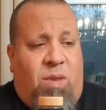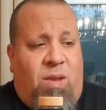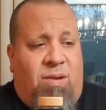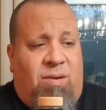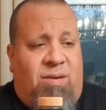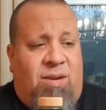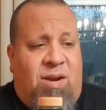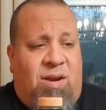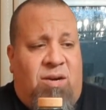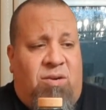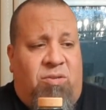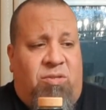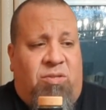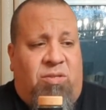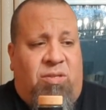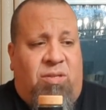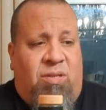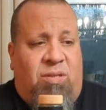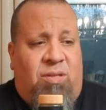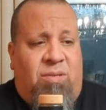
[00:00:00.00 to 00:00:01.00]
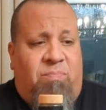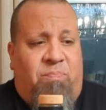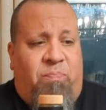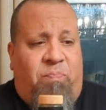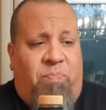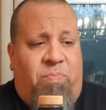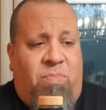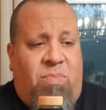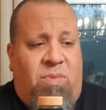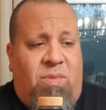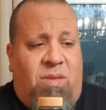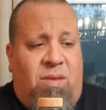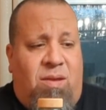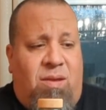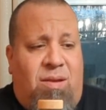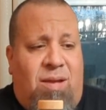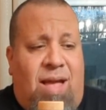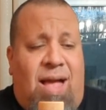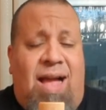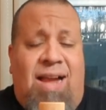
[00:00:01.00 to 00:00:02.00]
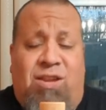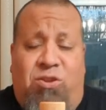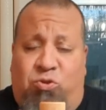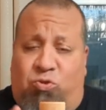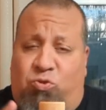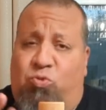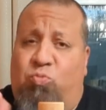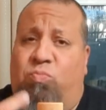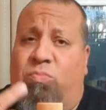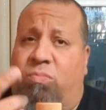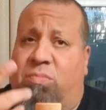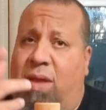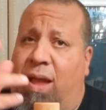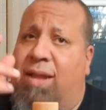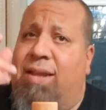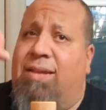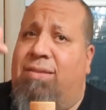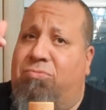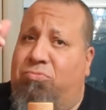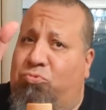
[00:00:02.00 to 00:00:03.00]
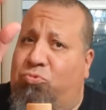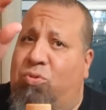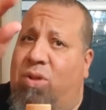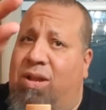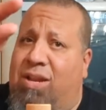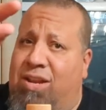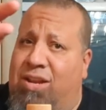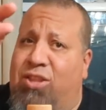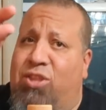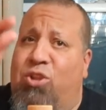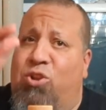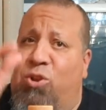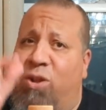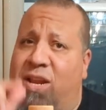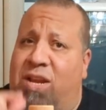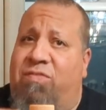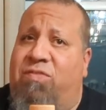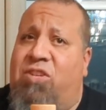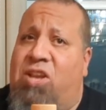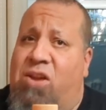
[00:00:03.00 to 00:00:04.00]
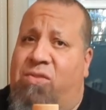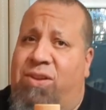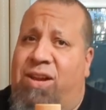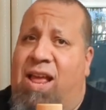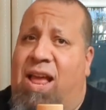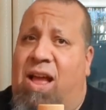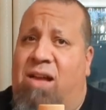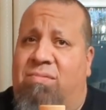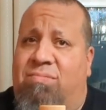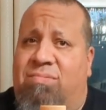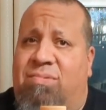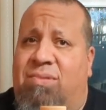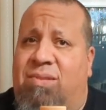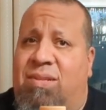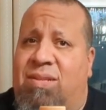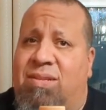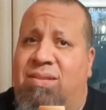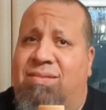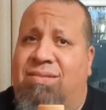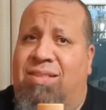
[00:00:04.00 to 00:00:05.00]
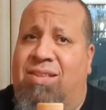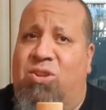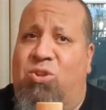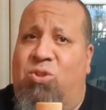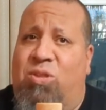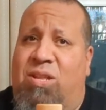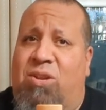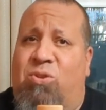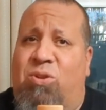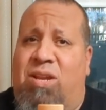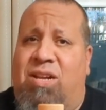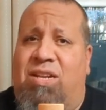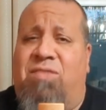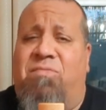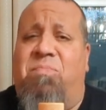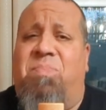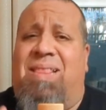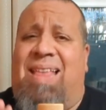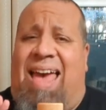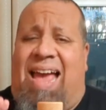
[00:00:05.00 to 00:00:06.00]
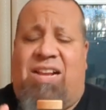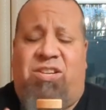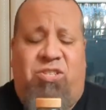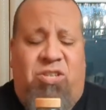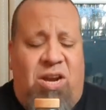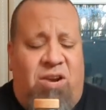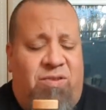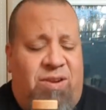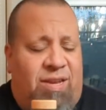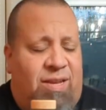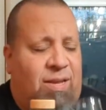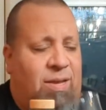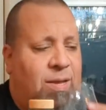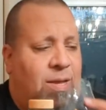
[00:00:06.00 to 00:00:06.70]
There's I I, I get a little hint of cherry now, little hint of black cherry.